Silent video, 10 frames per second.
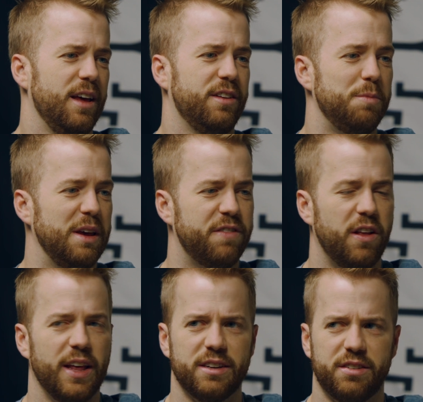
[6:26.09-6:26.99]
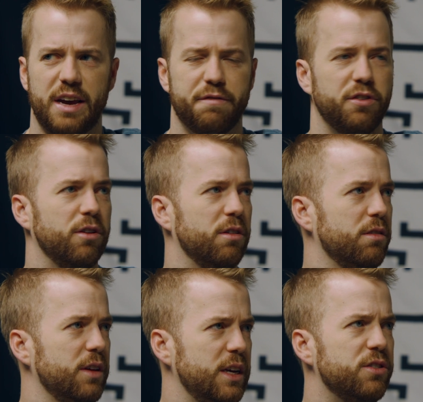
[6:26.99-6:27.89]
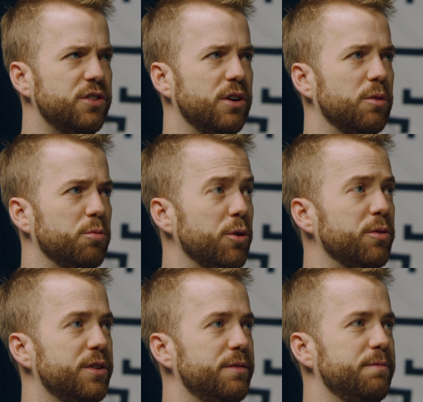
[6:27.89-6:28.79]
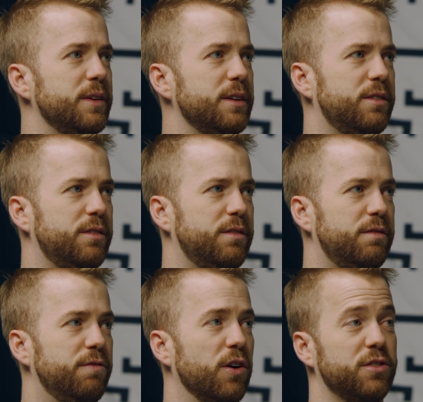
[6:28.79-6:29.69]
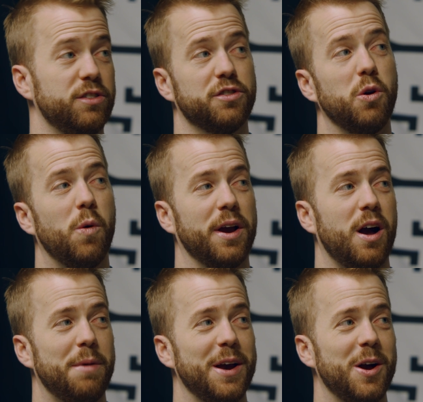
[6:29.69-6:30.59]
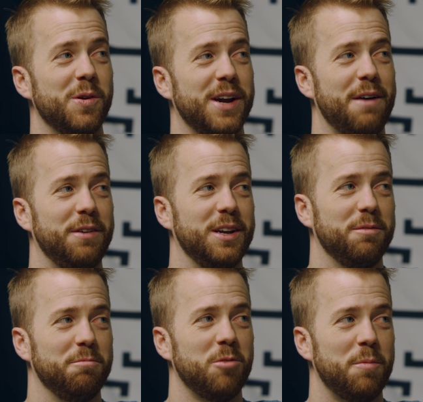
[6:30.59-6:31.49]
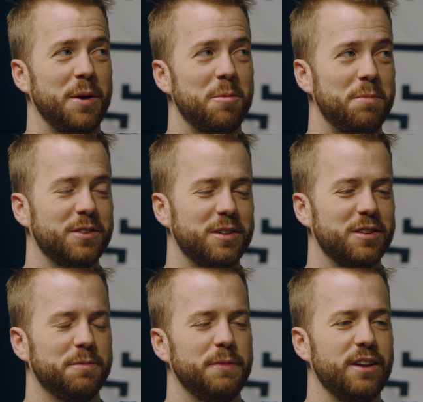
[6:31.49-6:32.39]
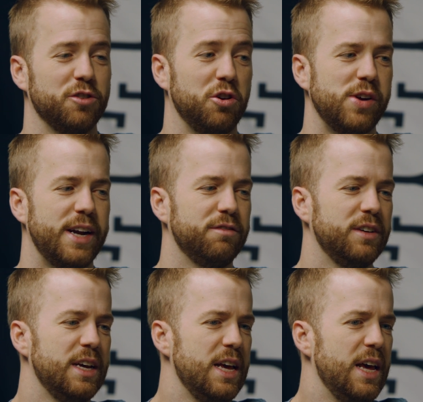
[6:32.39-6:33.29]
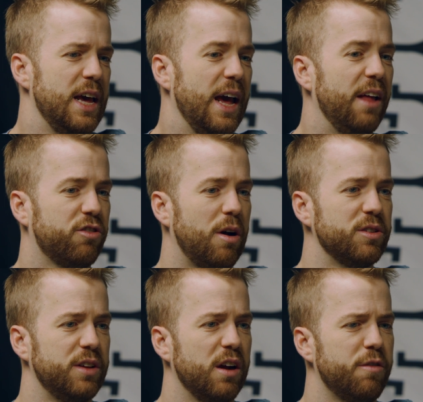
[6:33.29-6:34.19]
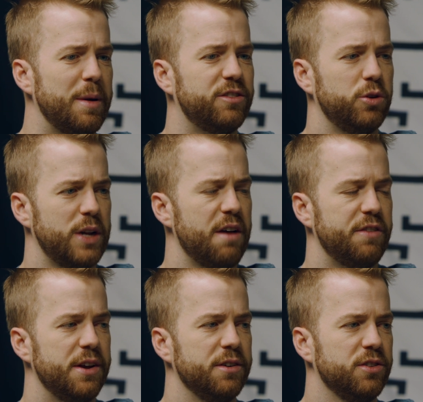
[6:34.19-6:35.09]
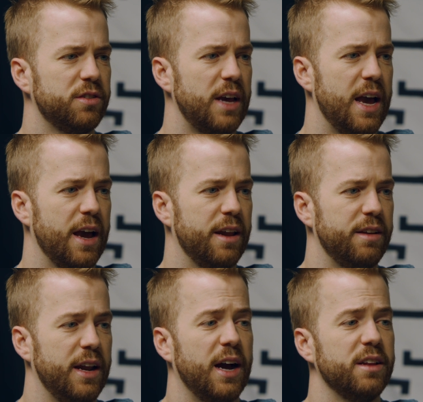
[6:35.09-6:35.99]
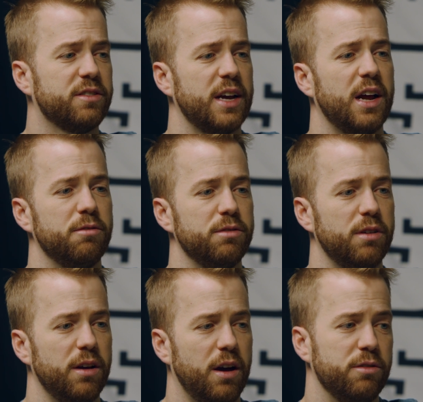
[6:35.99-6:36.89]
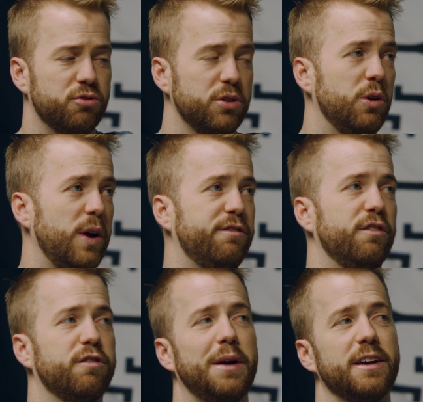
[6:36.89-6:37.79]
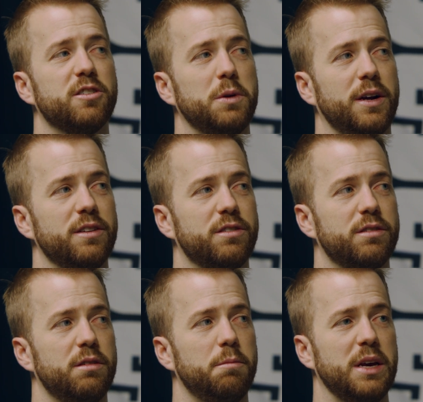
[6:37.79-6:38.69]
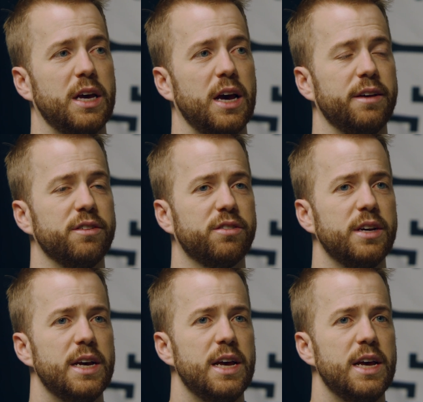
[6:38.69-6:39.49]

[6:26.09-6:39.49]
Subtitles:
to me, it felt like a safer, easier route versus going on my own and having to run my own business as a creative. And so I was there for about 2.5 years, and in hindsight, I was really grateful for my experience because